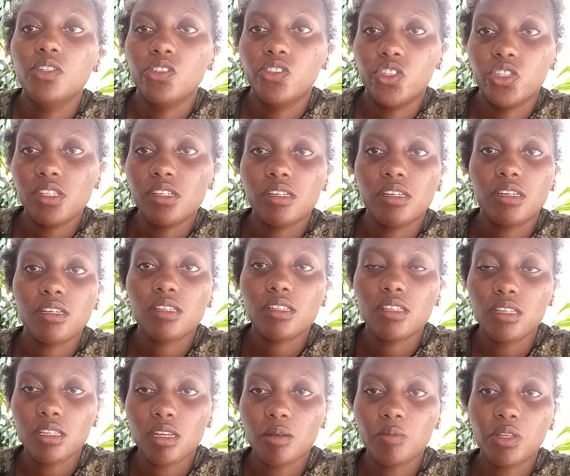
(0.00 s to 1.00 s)
just in case
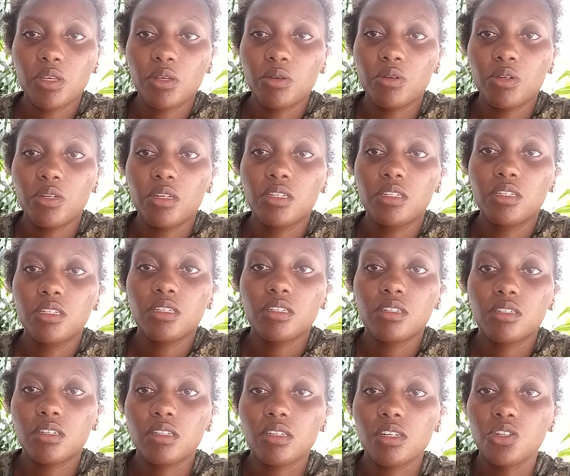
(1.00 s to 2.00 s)
there's something you need
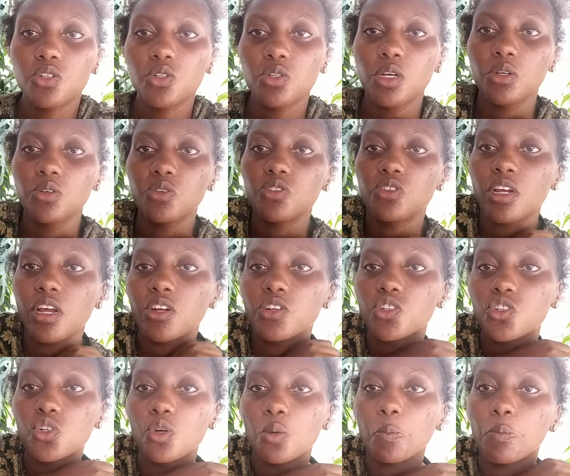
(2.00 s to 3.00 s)
just ensure you try and
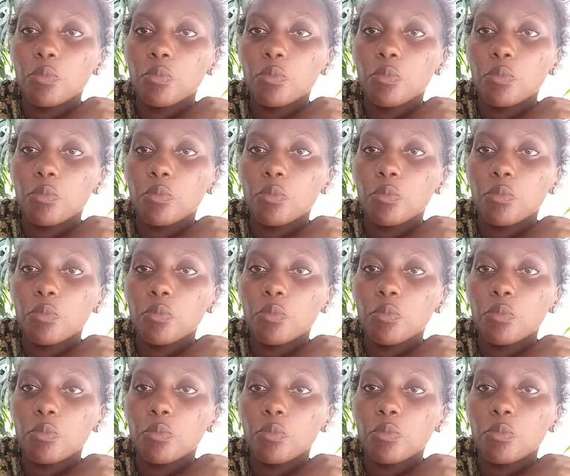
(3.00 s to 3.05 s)
shop